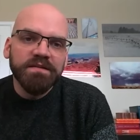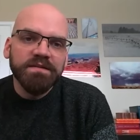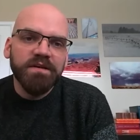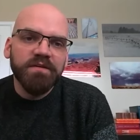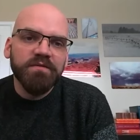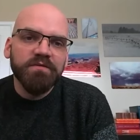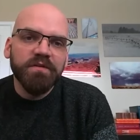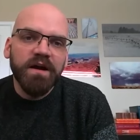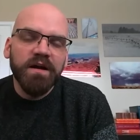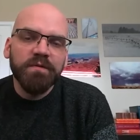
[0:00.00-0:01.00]

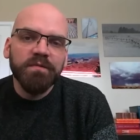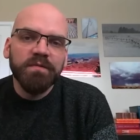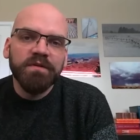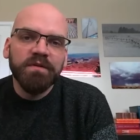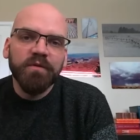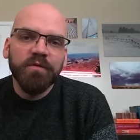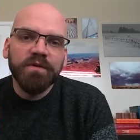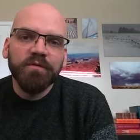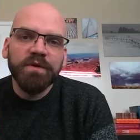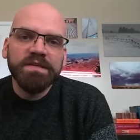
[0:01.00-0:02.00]
So um, you know,
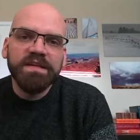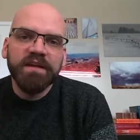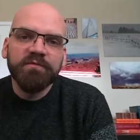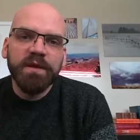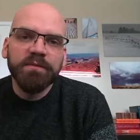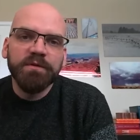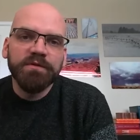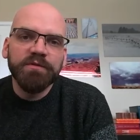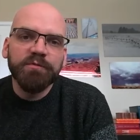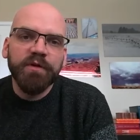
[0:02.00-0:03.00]
with with safe people,
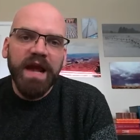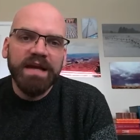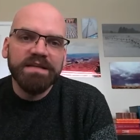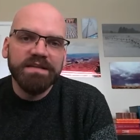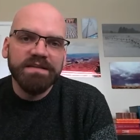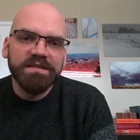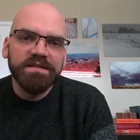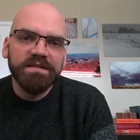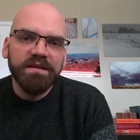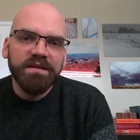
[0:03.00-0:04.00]
you
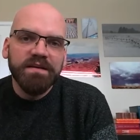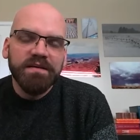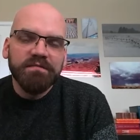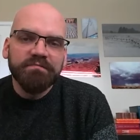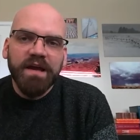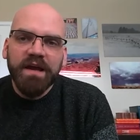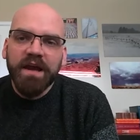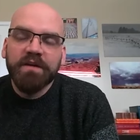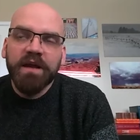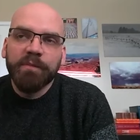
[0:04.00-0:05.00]
practice I
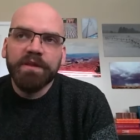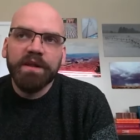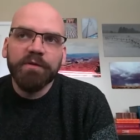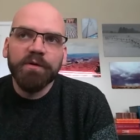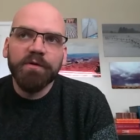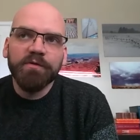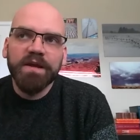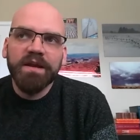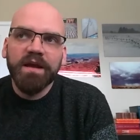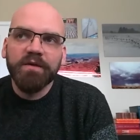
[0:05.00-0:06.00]
have a couple that I work with
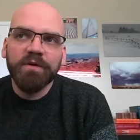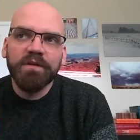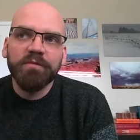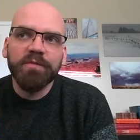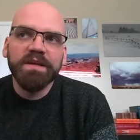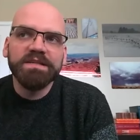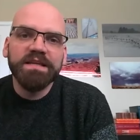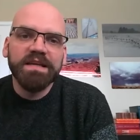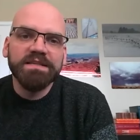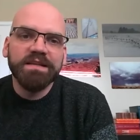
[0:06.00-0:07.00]
right now that one of their biggest
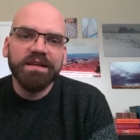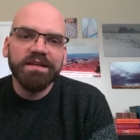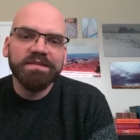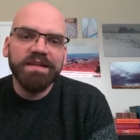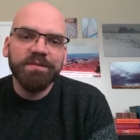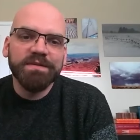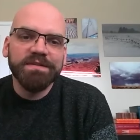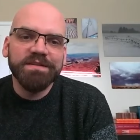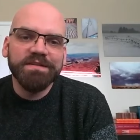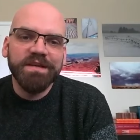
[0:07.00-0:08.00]
de-escalating statements
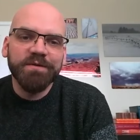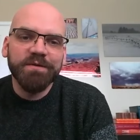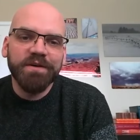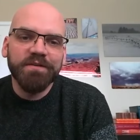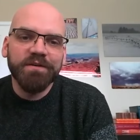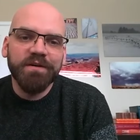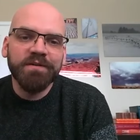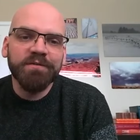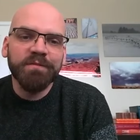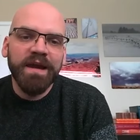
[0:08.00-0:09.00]
is they'll say to each other, "Are
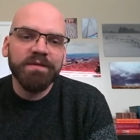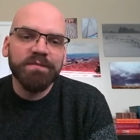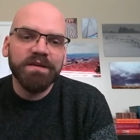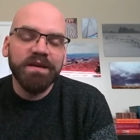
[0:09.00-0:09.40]
you mad at me?"